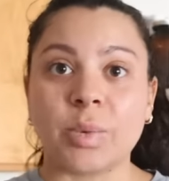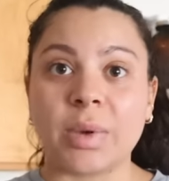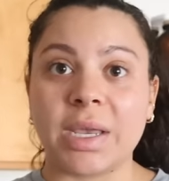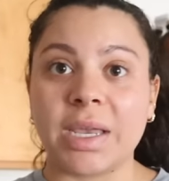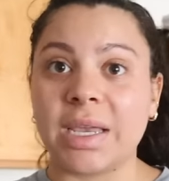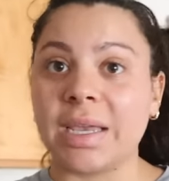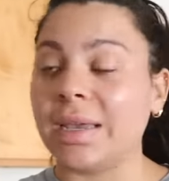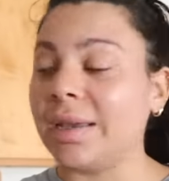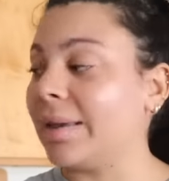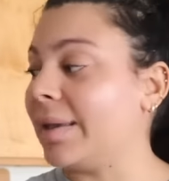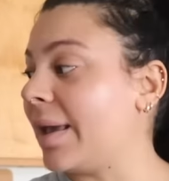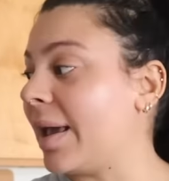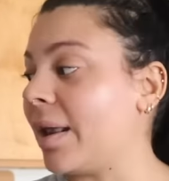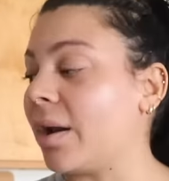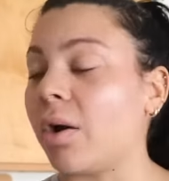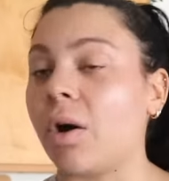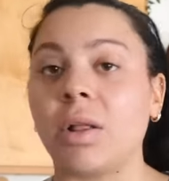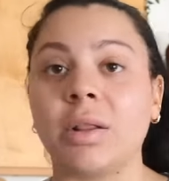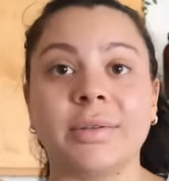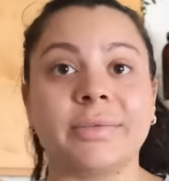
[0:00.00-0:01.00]
we get
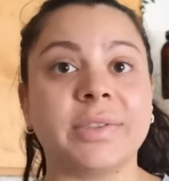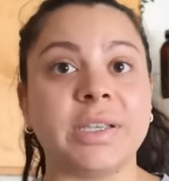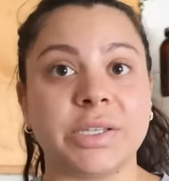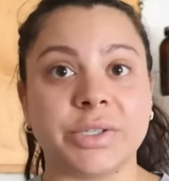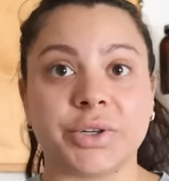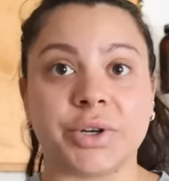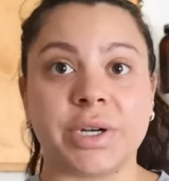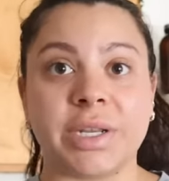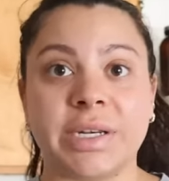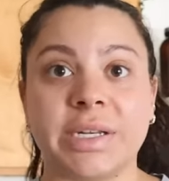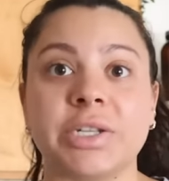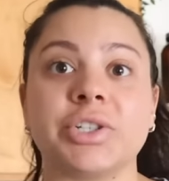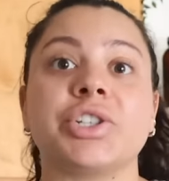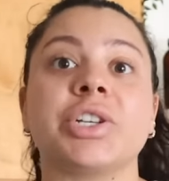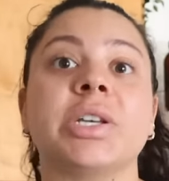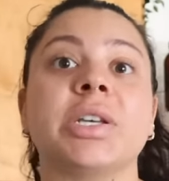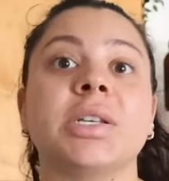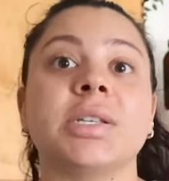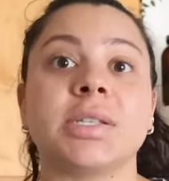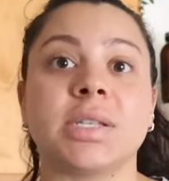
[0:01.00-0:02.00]
all of these dirty
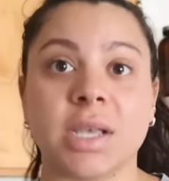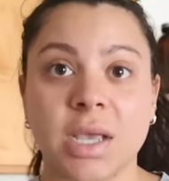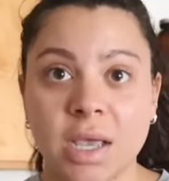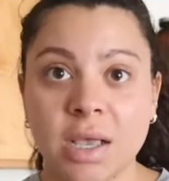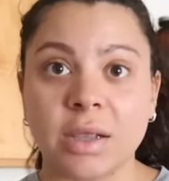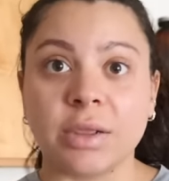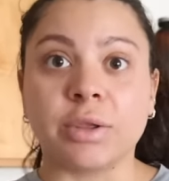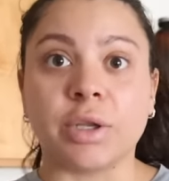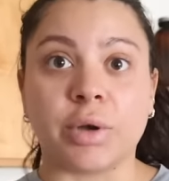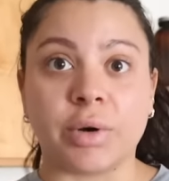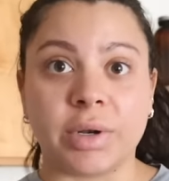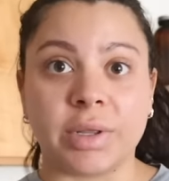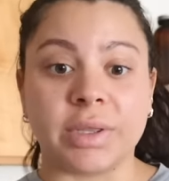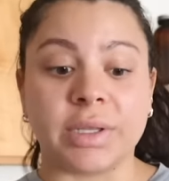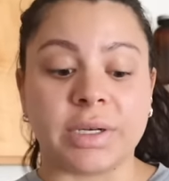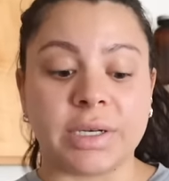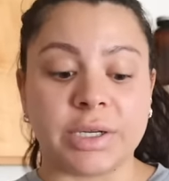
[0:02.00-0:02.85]
dishes loaded in the